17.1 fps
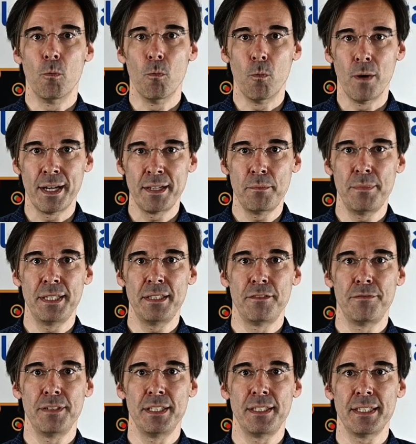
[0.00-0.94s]
one
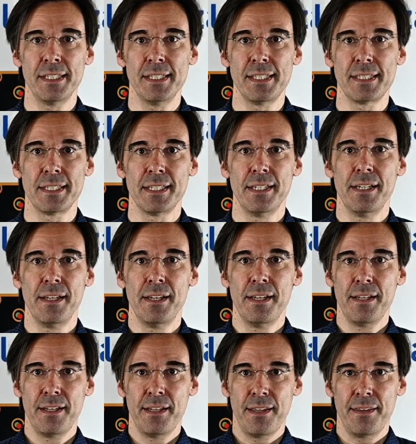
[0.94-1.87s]
benefit is
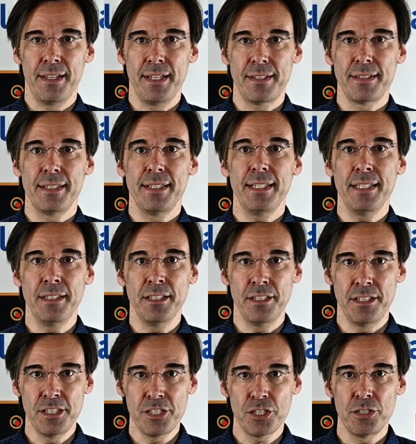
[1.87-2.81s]
that in
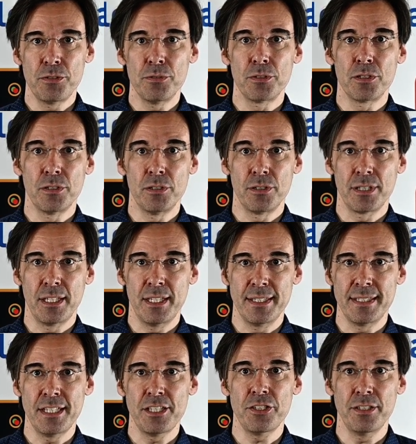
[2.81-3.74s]
addition to
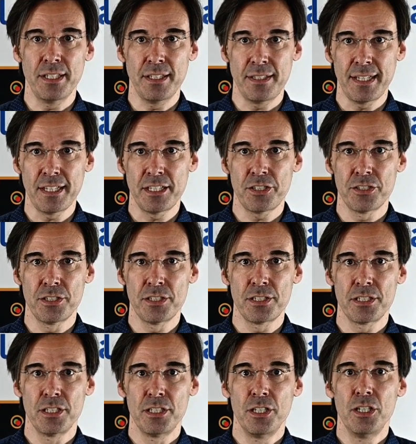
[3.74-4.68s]
colocalization
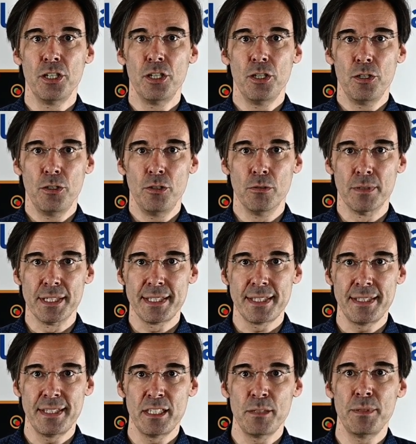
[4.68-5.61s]
detections, you will
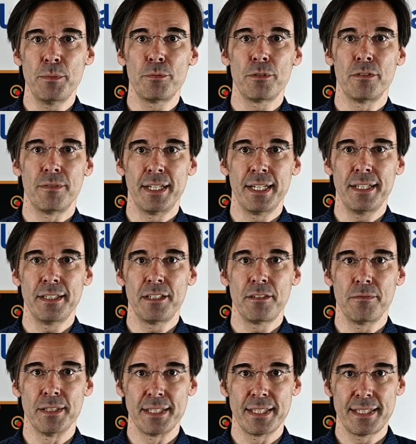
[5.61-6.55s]
still be provided
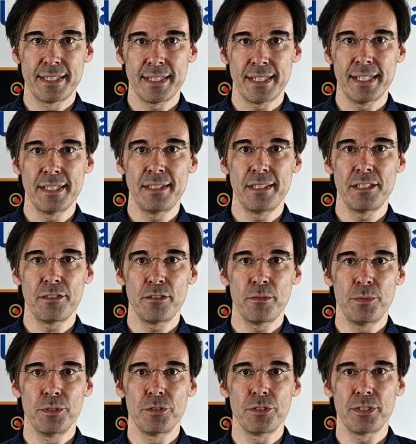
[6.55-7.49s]
with size
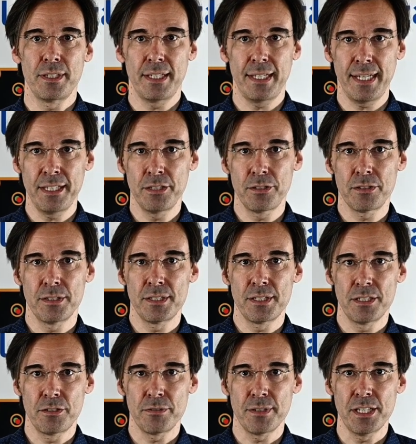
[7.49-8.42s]
distribution and
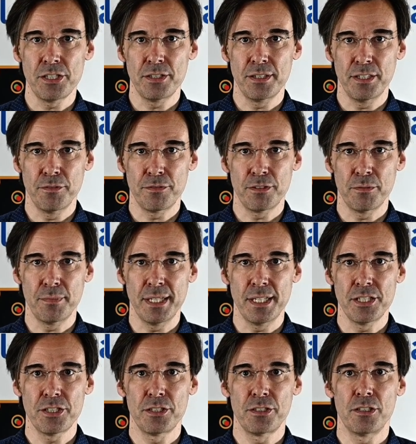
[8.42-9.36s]
concentration
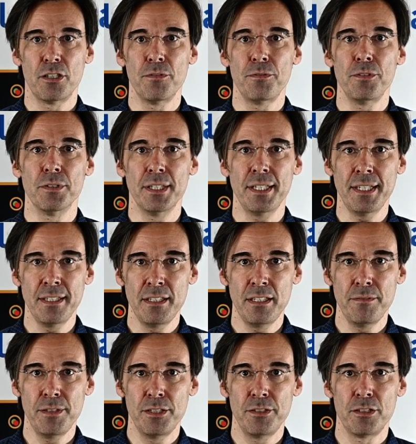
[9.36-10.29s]
information of your
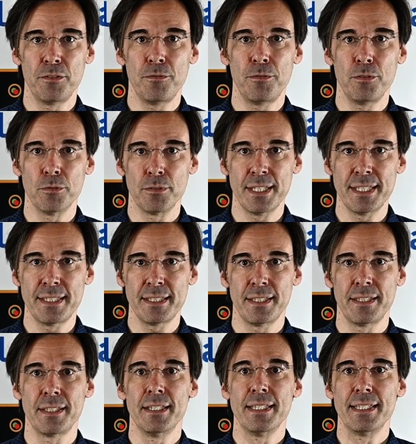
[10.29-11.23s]
individual
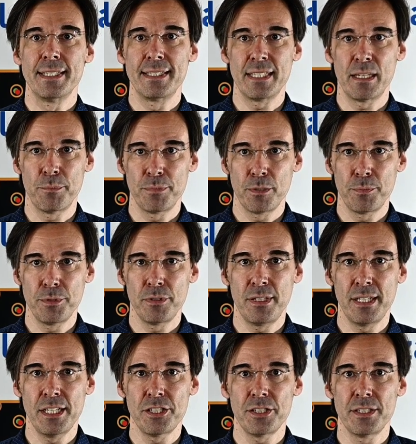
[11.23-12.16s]
fluorescent
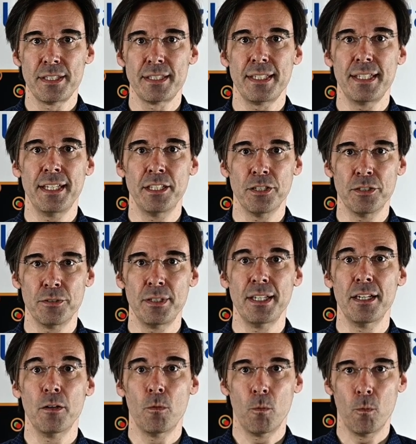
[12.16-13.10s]
subpopulations in
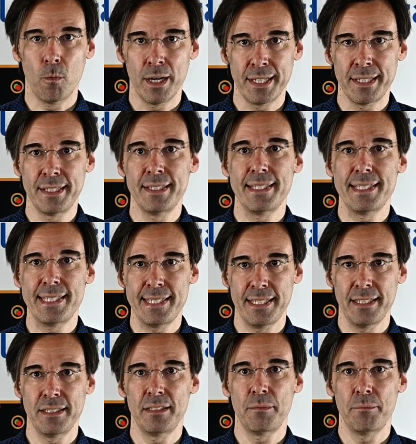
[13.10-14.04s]
only one
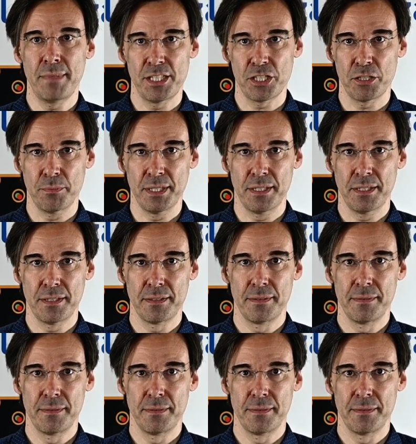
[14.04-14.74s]
single measurement.